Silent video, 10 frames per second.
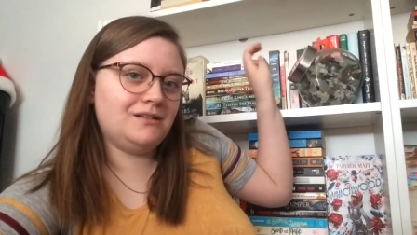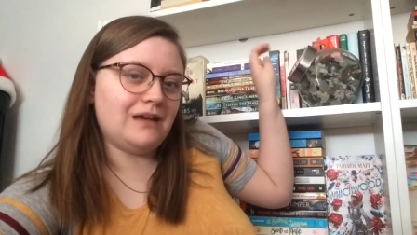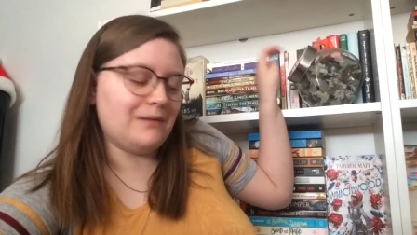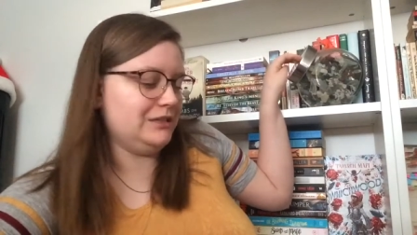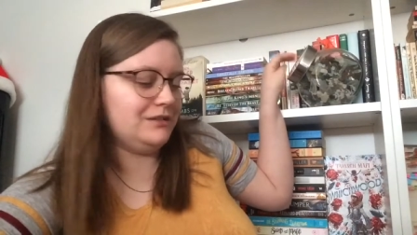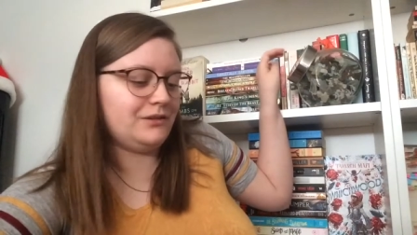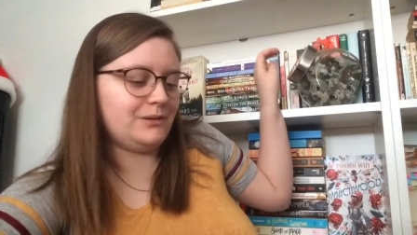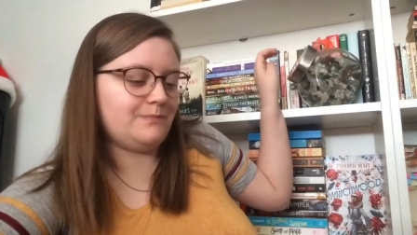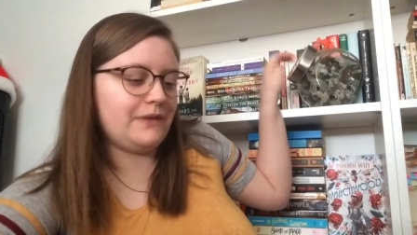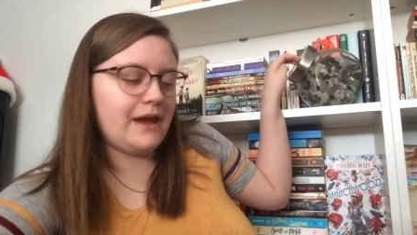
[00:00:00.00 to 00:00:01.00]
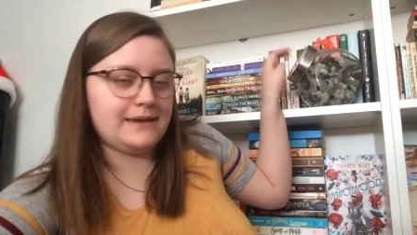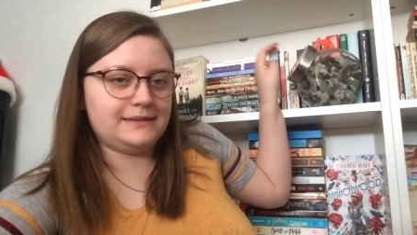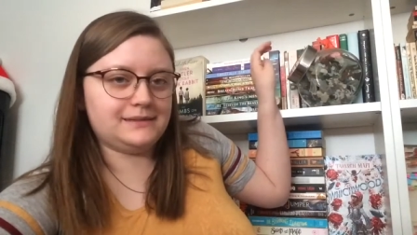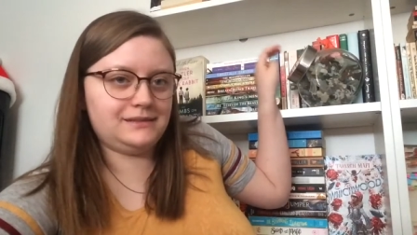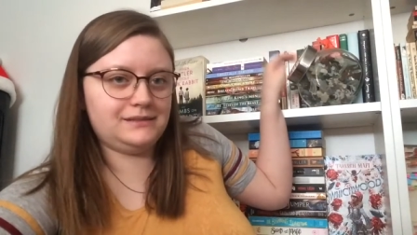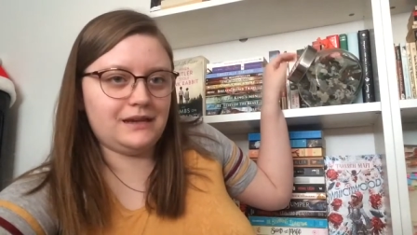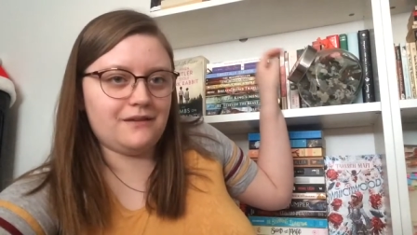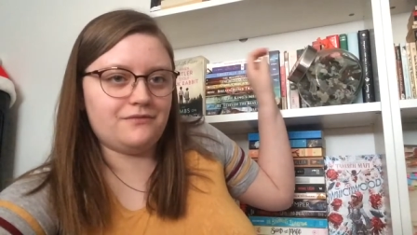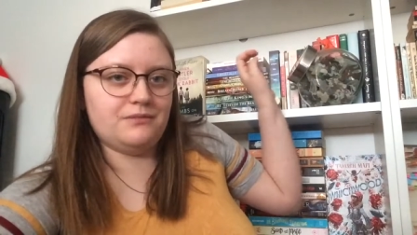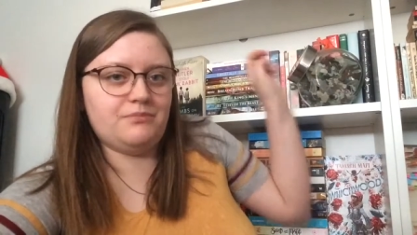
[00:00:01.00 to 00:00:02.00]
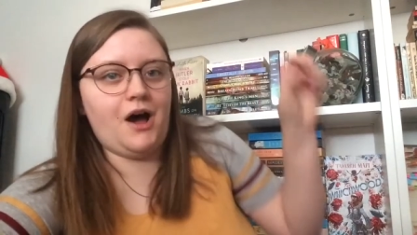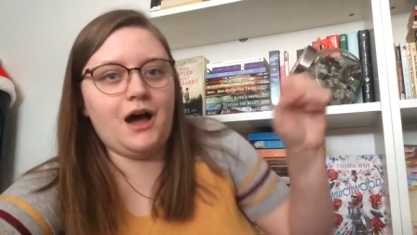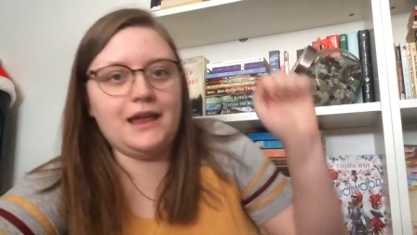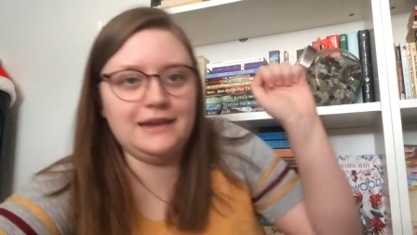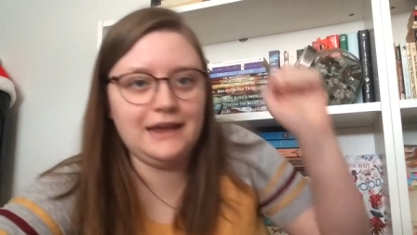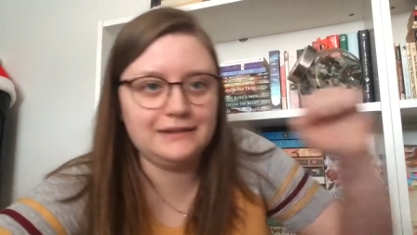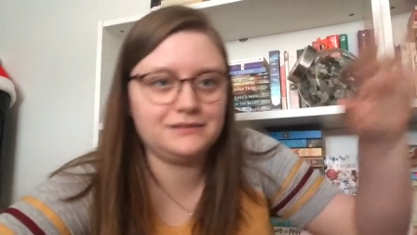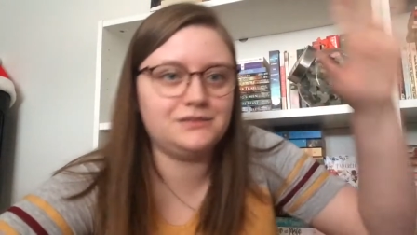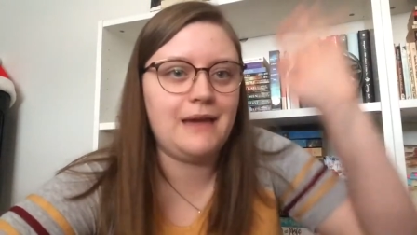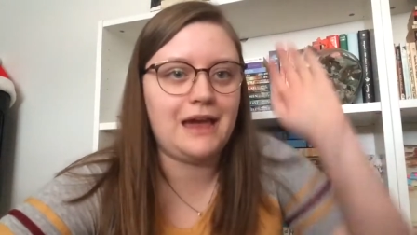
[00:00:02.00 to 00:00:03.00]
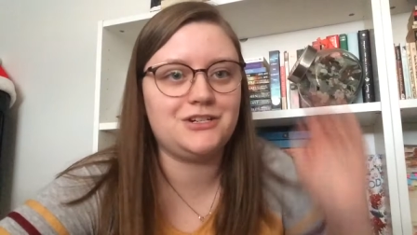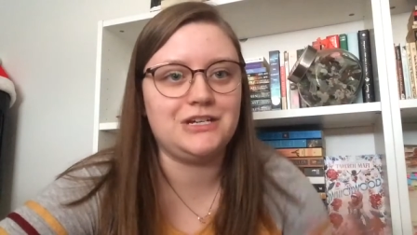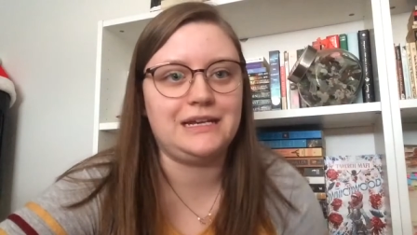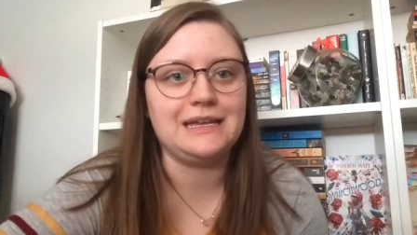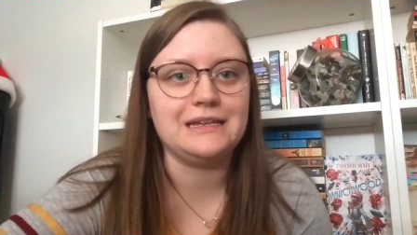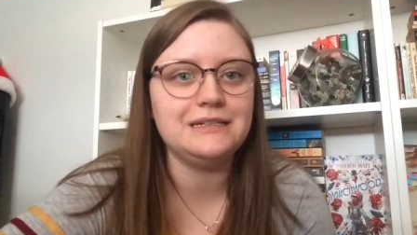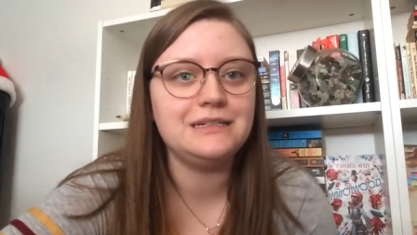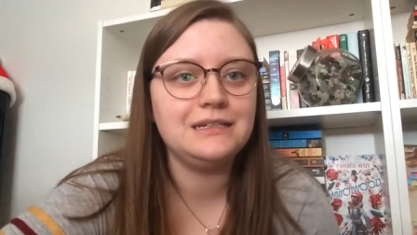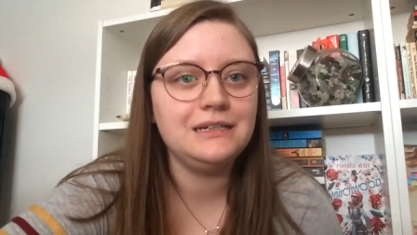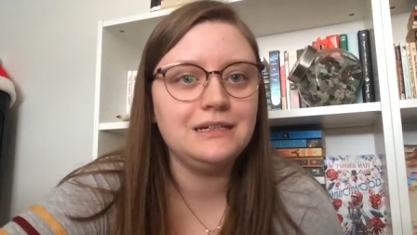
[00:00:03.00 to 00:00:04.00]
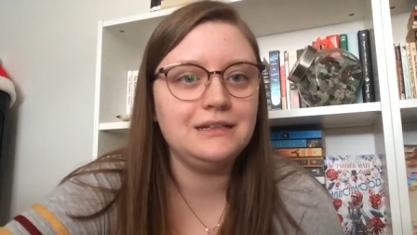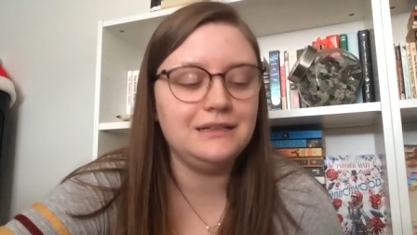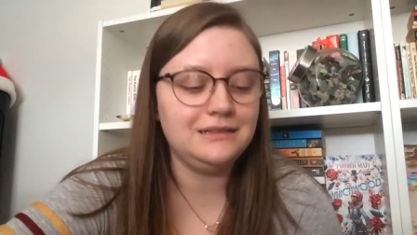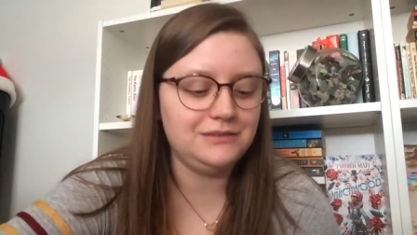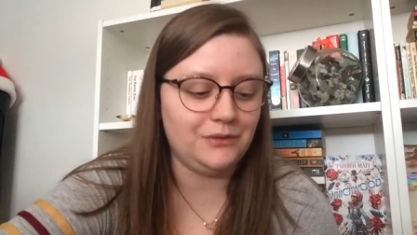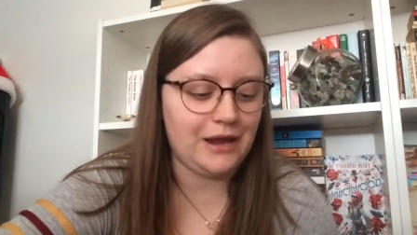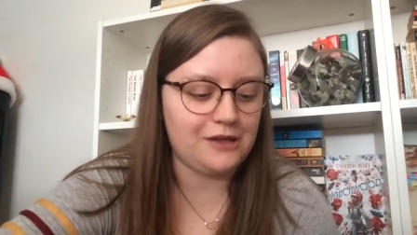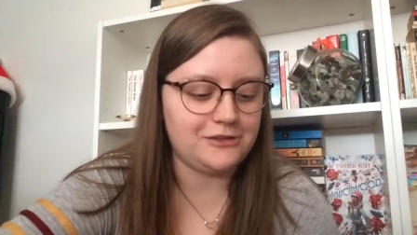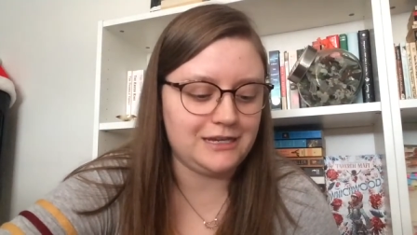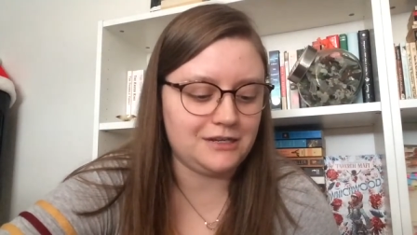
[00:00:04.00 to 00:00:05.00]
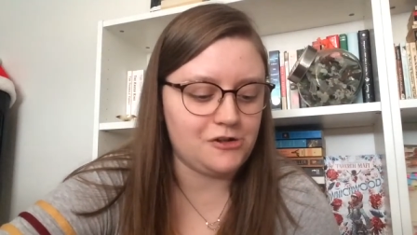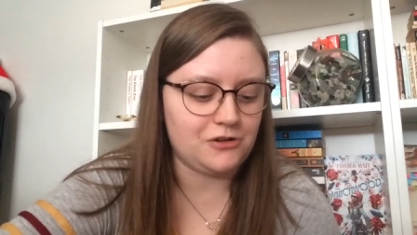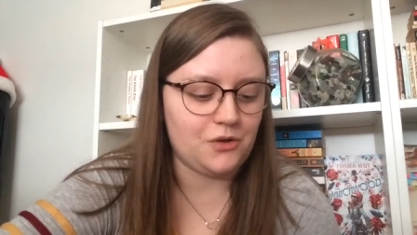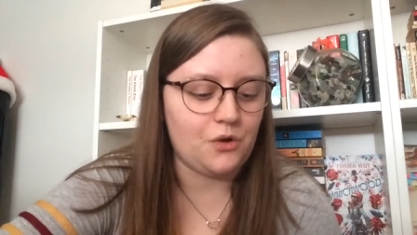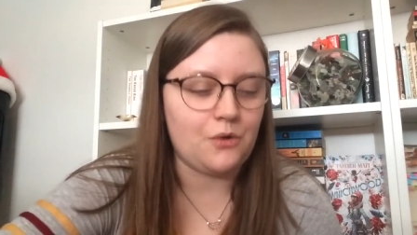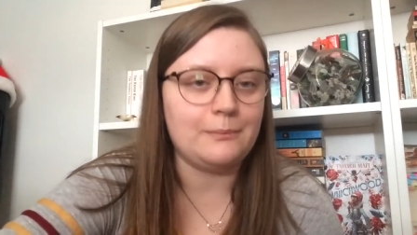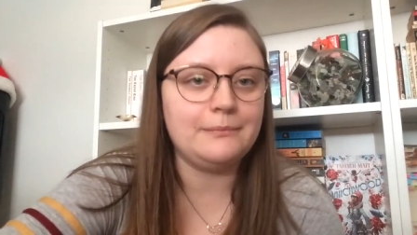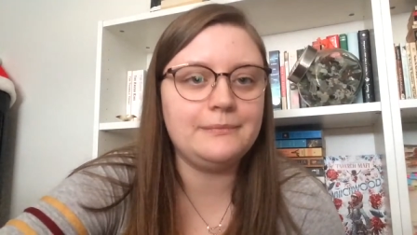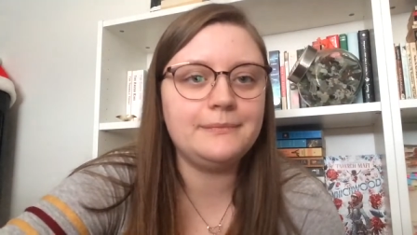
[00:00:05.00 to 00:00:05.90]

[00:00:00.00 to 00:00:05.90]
the ice of the pot and smashing it. So now they can all go home.